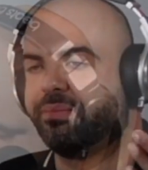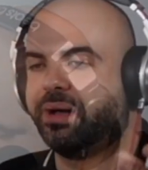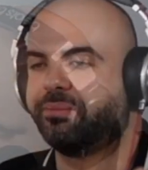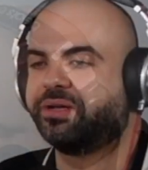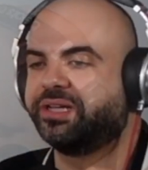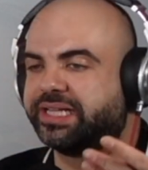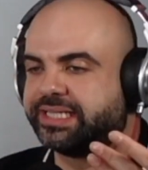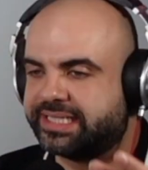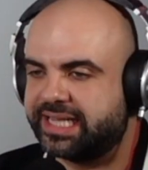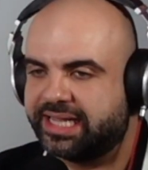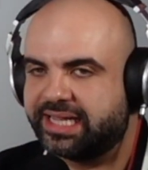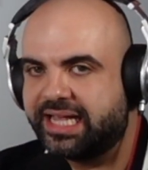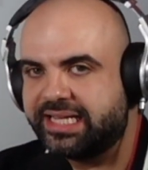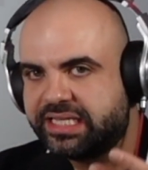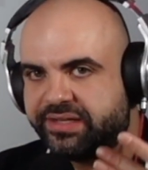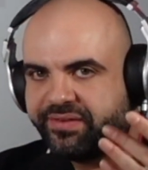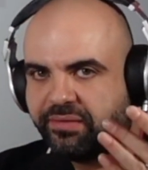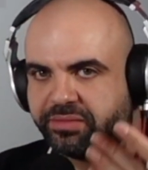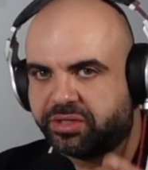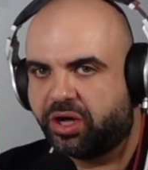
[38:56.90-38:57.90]
gonna say it as
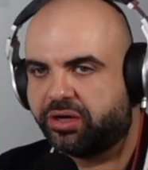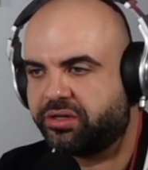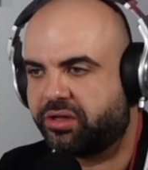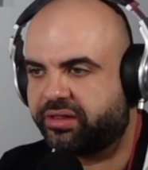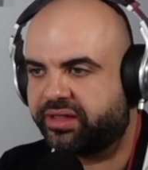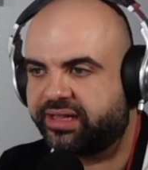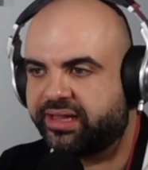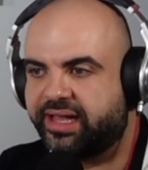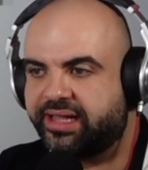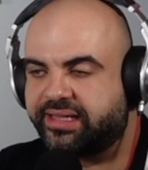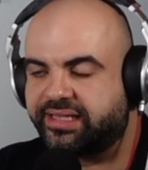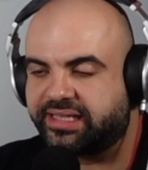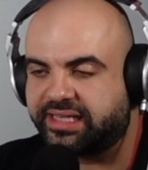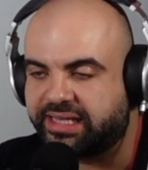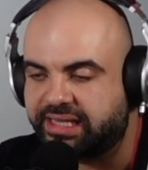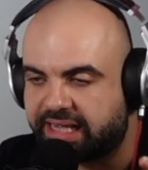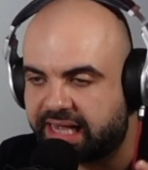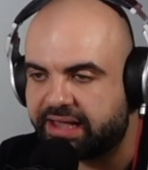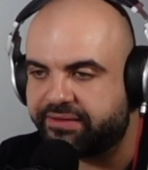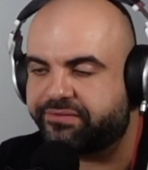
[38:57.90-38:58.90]
if I'm talking to the client.
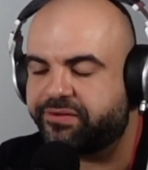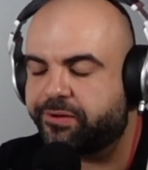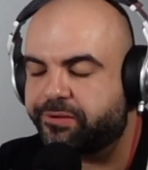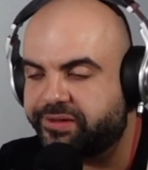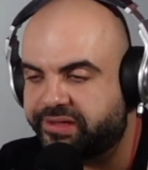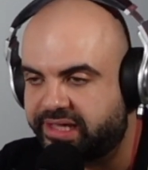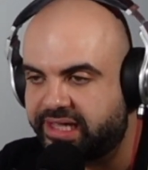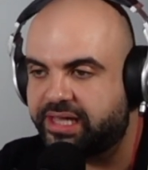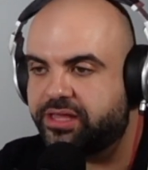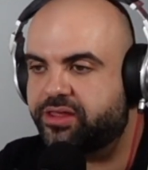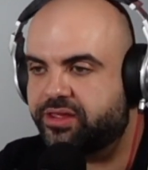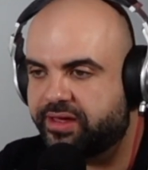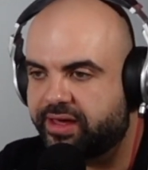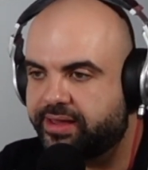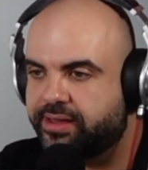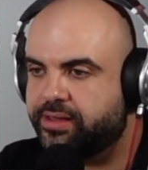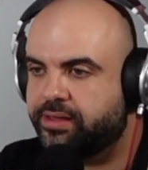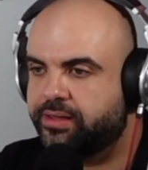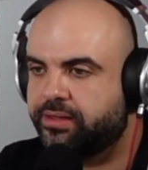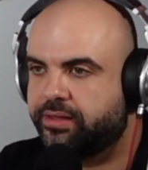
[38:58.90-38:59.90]
Give your
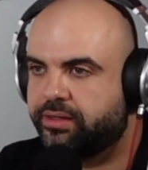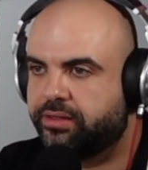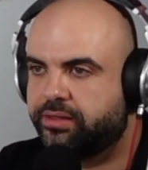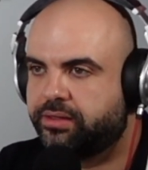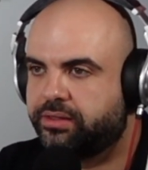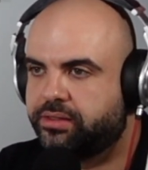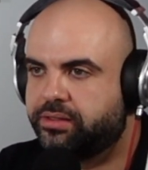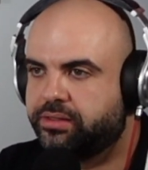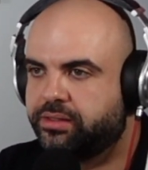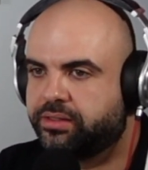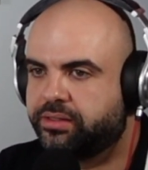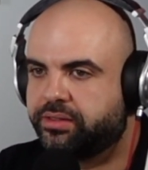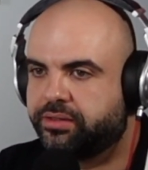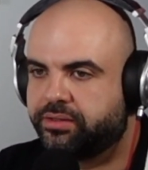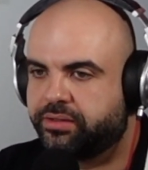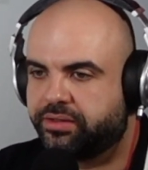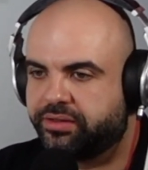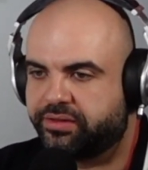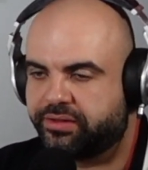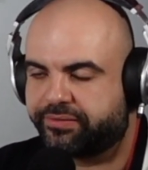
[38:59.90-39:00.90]
DJ
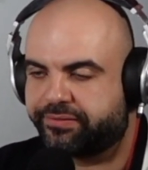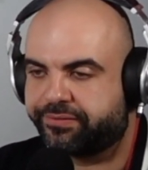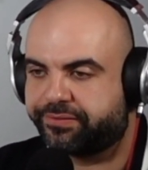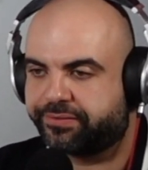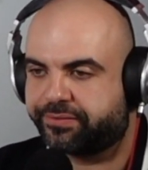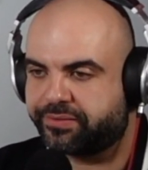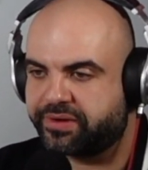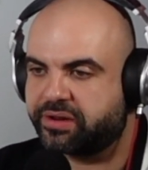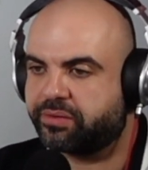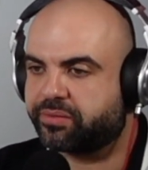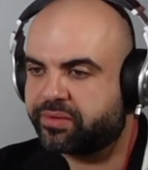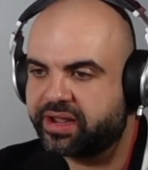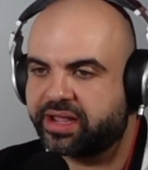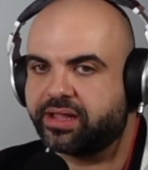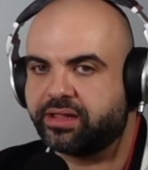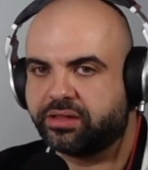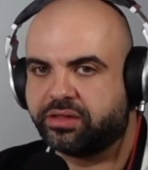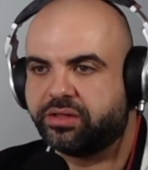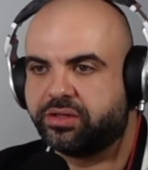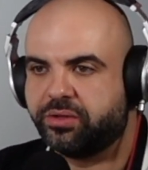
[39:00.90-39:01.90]
the free
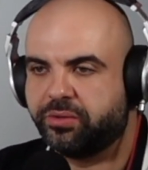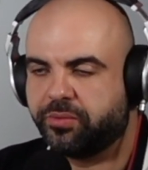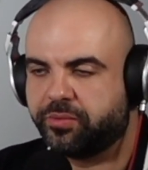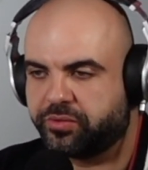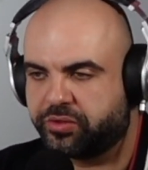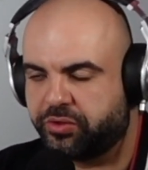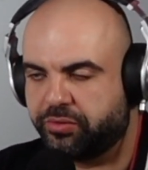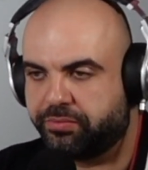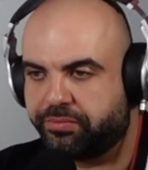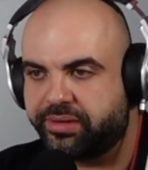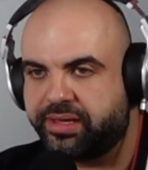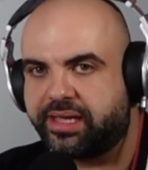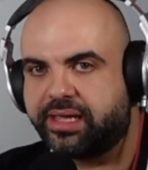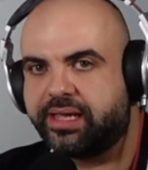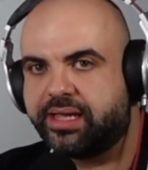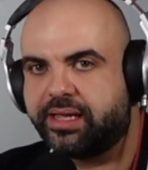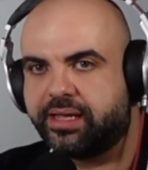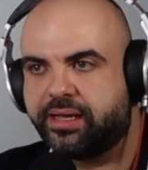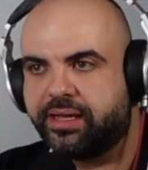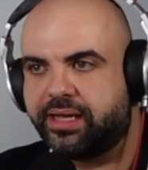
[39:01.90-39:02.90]
reign to
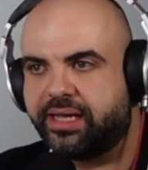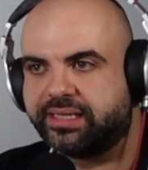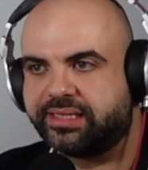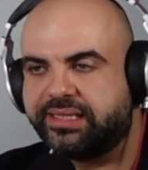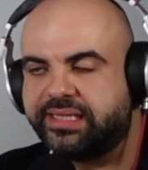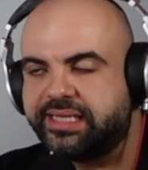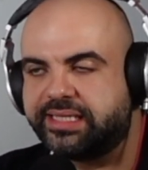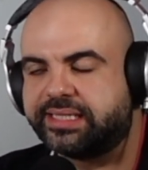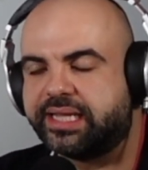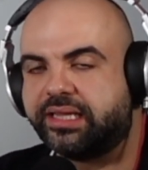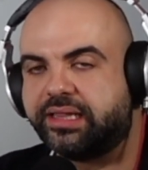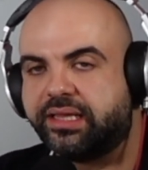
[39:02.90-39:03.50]
be at least a